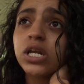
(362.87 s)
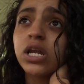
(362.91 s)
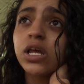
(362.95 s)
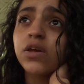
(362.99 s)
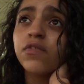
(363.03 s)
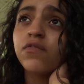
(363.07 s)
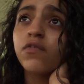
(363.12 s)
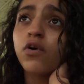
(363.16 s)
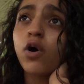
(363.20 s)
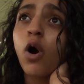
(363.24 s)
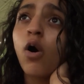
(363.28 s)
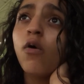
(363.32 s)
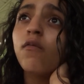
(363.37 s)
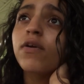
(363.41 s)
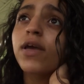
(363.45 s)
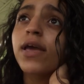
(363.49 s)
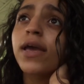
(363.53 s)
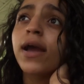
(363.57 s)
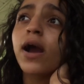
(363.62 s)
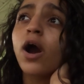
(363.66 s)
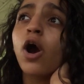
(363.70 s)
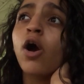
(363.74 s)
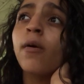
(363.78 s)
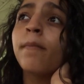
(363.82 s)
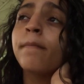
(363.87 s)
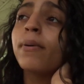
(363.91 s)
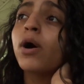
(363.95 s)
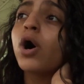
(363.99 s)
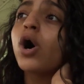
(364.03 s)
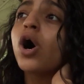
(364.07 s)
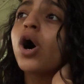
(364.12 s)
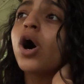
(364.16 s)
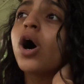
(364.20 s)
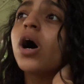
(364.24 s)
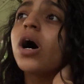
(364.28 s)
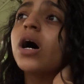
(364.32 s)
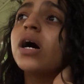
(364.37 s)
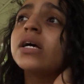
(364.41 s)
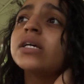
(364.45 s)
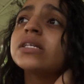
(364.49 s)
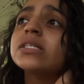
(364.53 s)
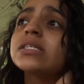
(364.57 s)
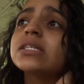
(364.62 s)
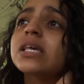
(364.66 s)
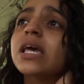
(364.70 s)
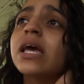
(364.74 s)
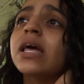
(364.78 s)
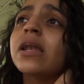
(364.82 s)
involving our
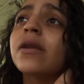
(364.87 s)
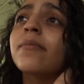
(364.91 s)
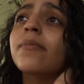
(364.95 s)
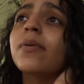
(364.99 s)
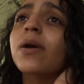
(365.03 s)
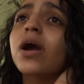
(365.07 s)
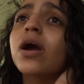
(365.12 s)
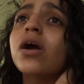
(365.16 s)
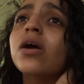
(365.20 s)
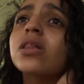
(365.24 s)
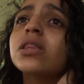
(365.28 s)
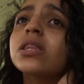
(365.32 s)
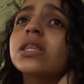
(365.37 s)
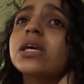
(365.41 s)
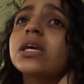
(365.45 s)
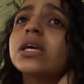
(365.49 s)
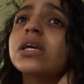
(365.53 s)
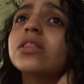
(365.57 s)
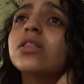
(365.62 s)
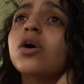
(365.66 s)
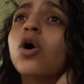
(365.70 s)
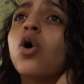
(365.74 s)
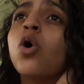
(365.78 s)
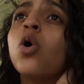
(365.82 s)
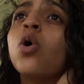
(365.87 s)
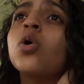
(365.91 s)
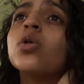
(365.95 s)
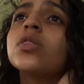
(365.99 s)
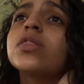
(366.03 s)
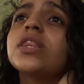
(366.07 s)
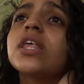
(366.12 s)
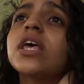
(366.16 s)
boss, and apparently the whole